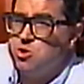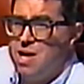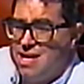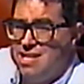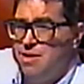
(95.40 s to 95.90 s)
way they
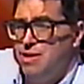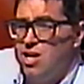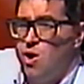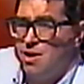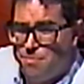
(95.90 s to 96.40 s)
need to be
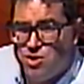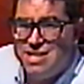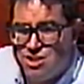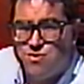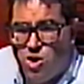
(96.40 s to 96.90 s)
going. Put these
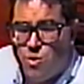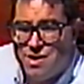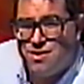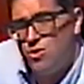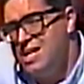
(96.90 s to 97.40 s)
forward.
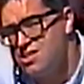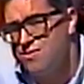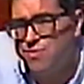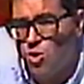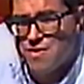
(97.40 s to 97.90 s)
The reason
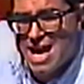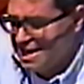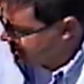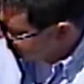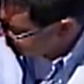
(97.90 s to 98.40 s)
for that
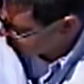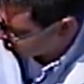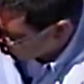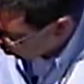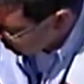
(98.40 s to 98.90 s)
is there's a cord